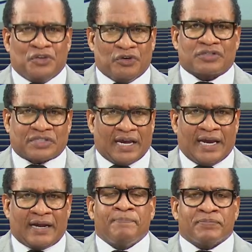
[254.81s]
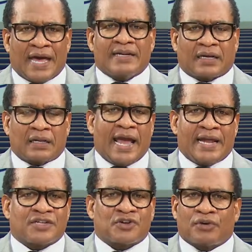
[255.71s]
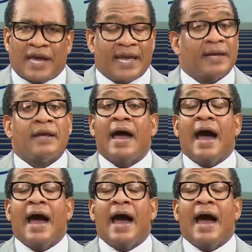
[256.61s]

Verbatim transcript: you're saying that the Klan is okay.